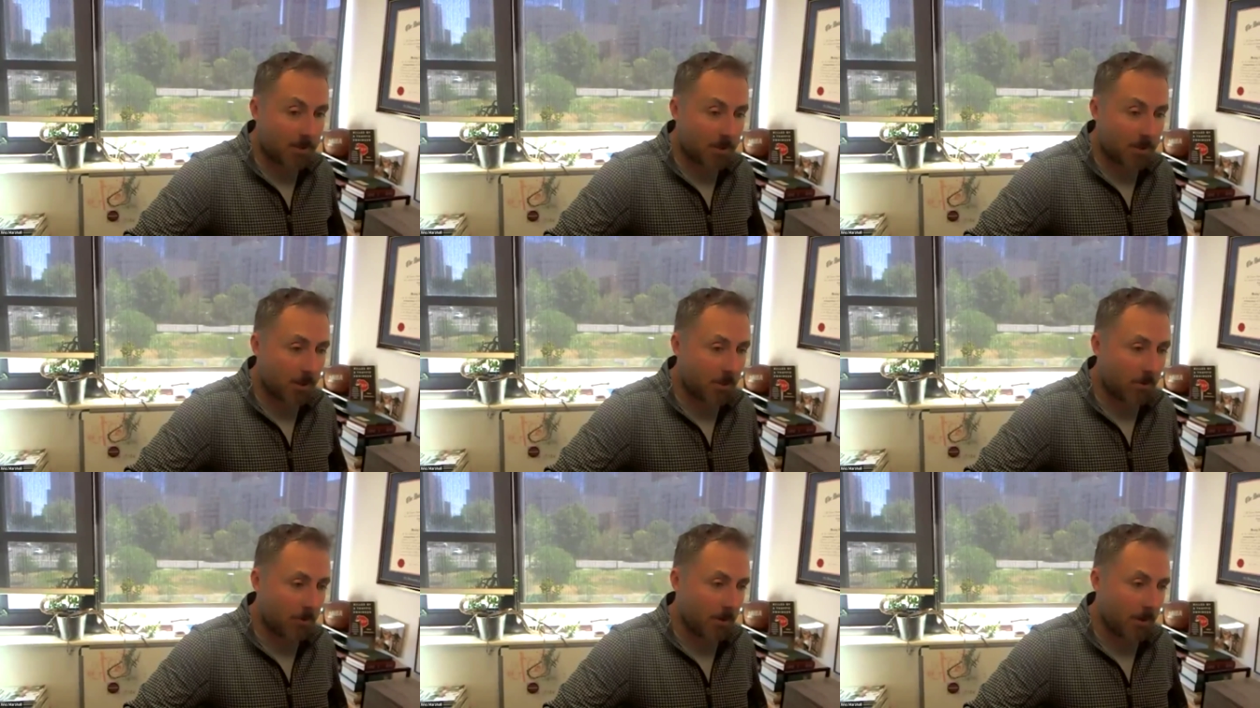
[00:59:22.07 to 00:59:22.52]

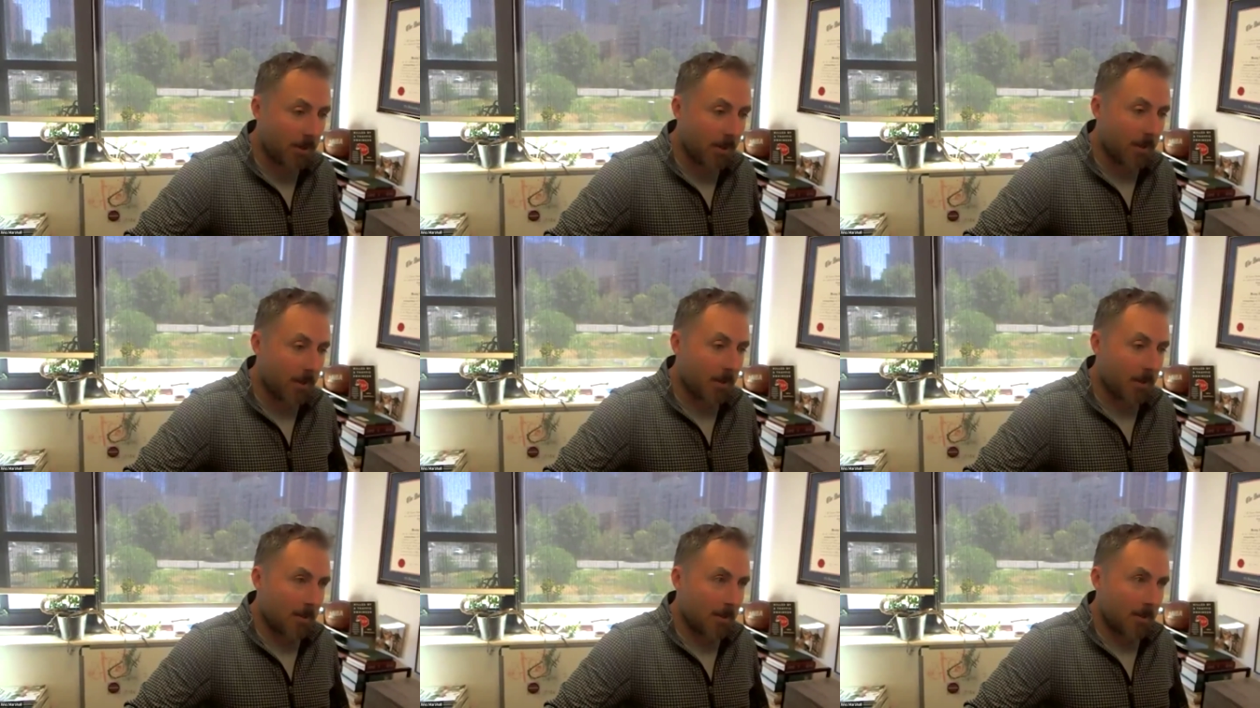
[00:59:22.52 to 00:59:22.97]
So
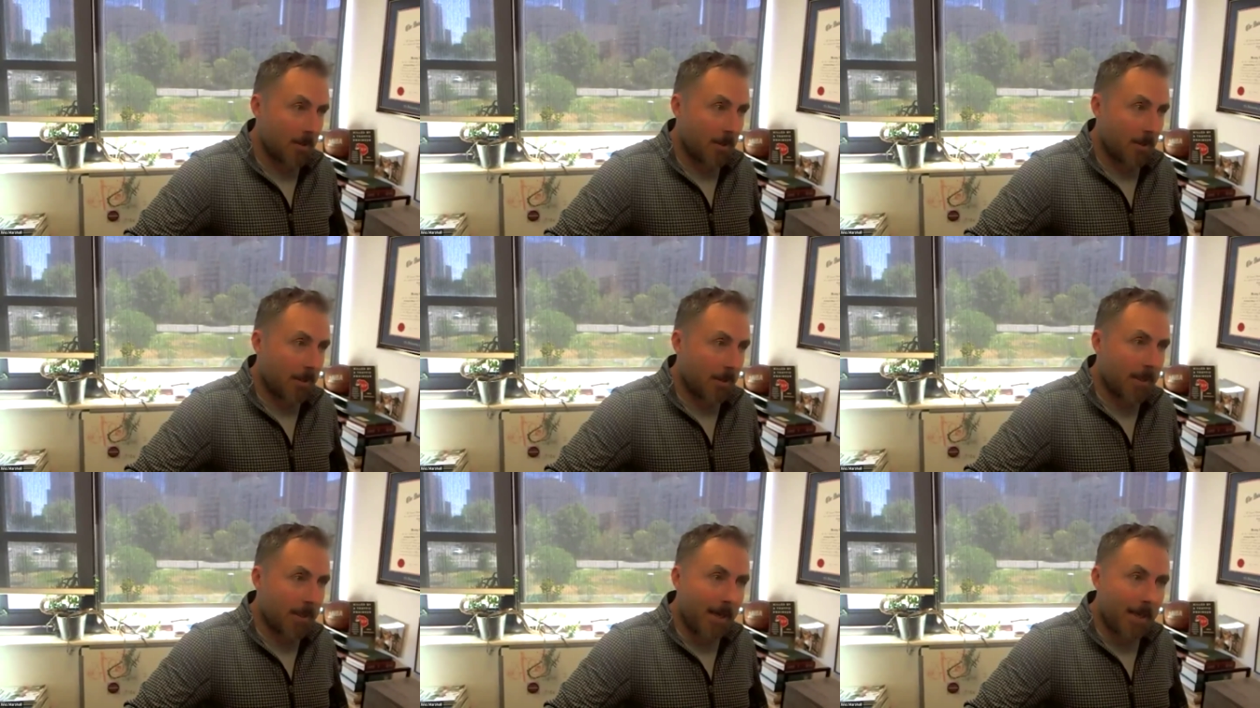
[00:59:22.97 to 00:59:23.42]

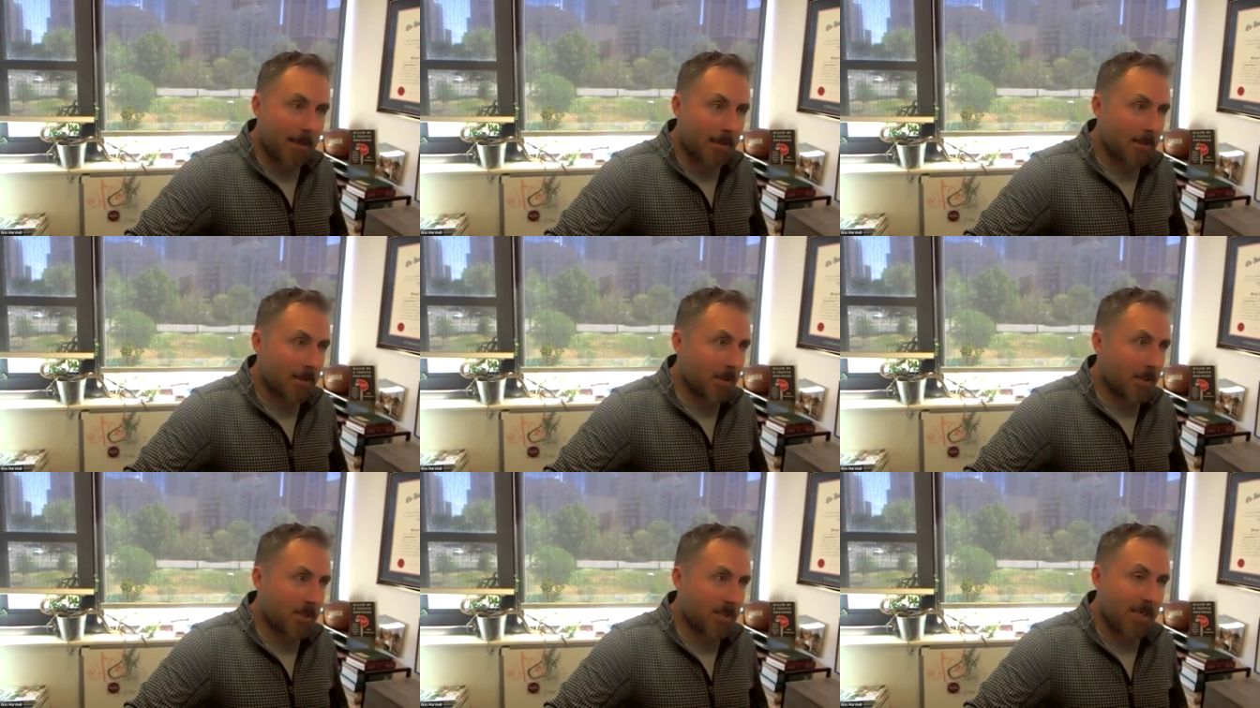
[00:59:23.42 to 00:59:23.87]

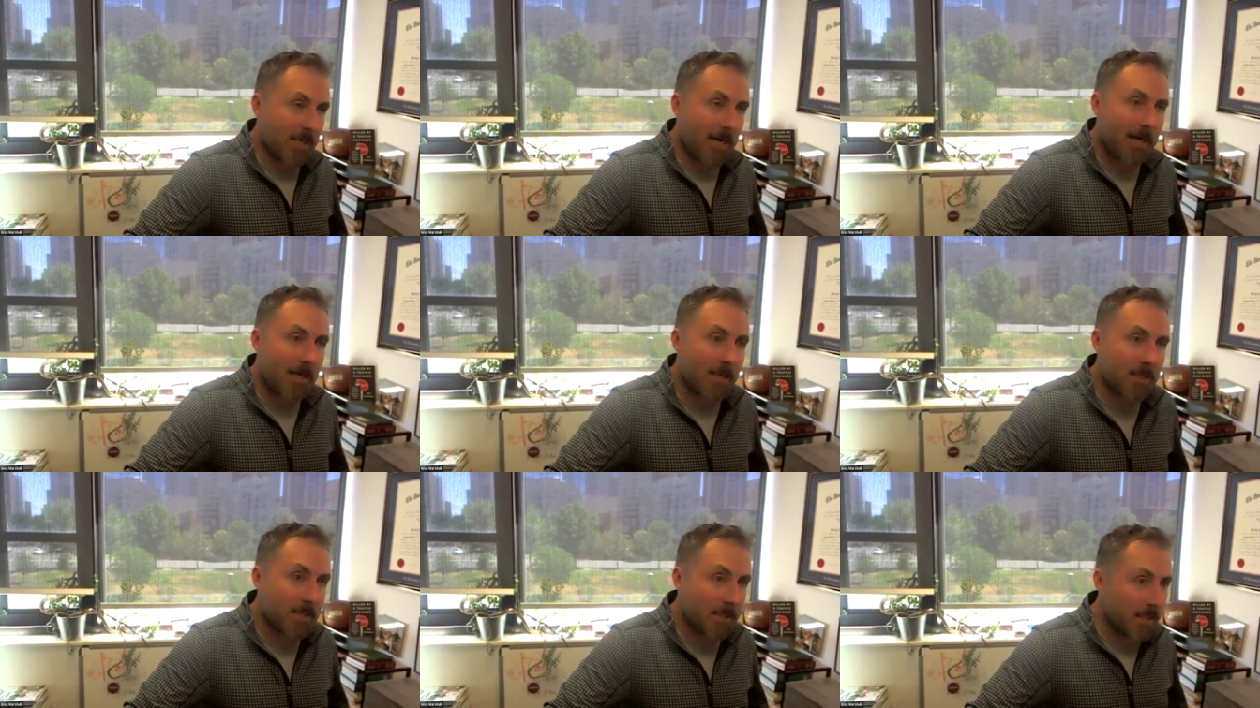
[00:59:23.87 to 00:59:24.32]
again,
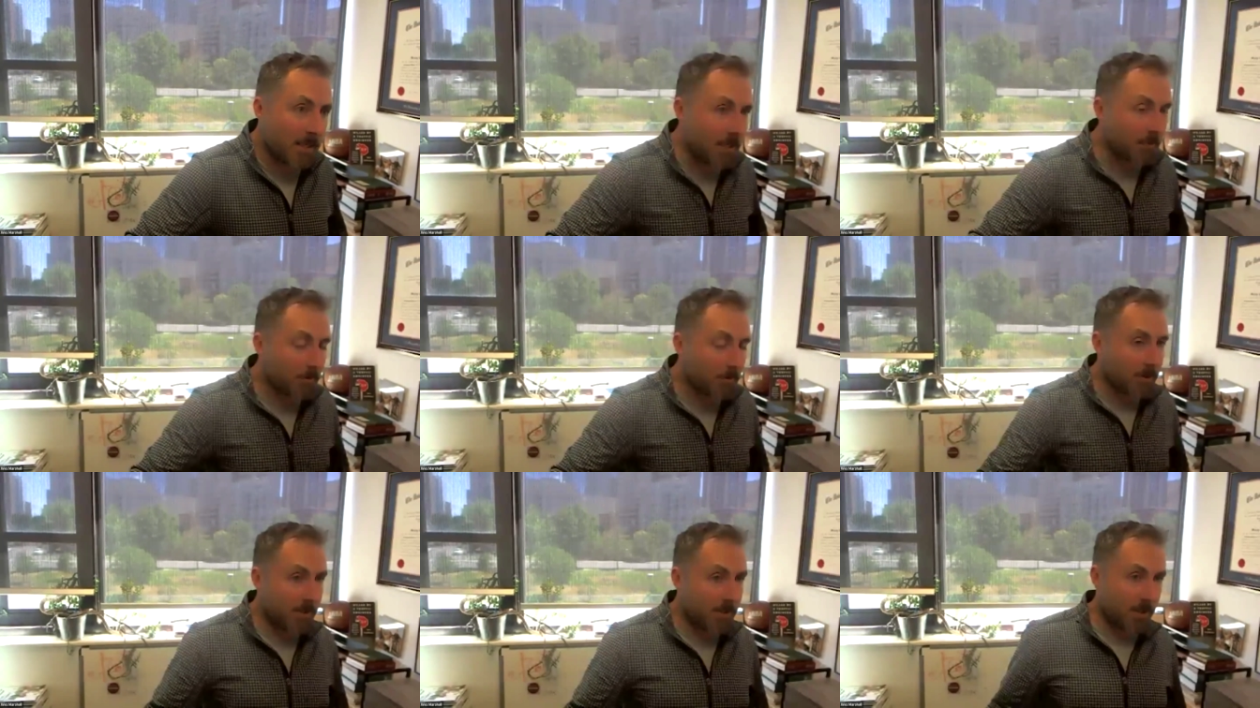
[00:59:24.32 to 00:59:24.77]
design is
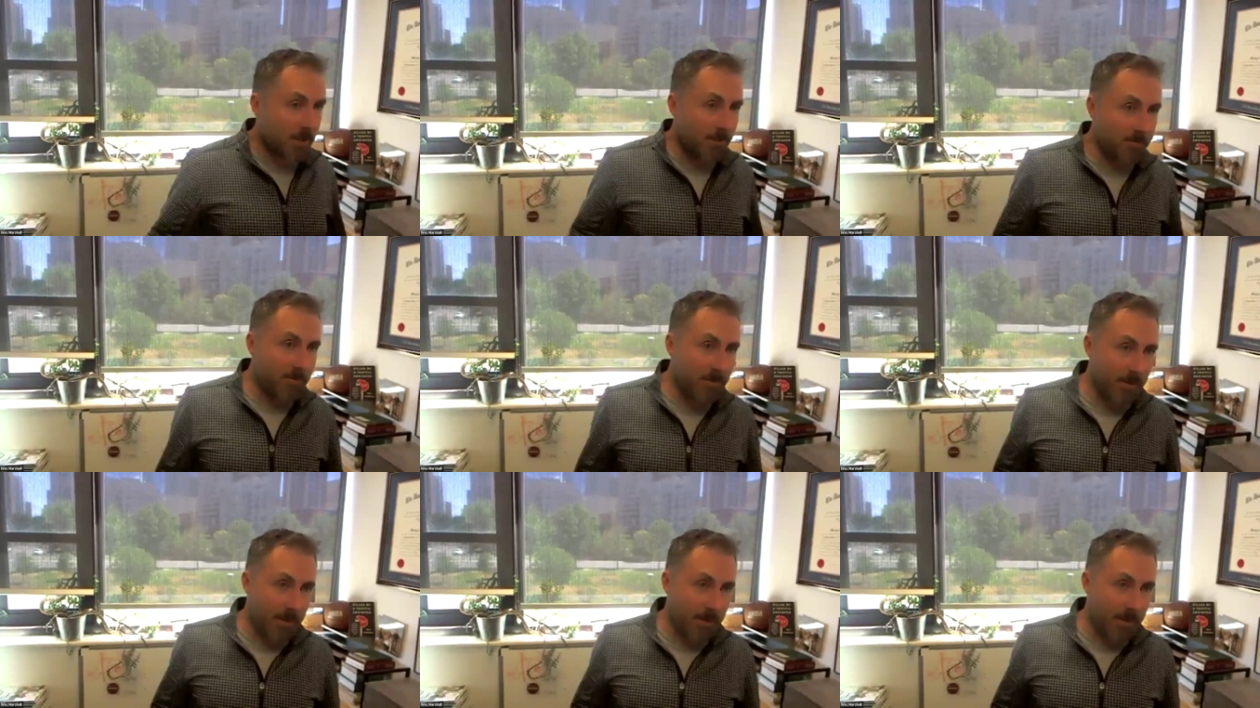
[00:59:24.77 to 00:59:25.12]
iterative,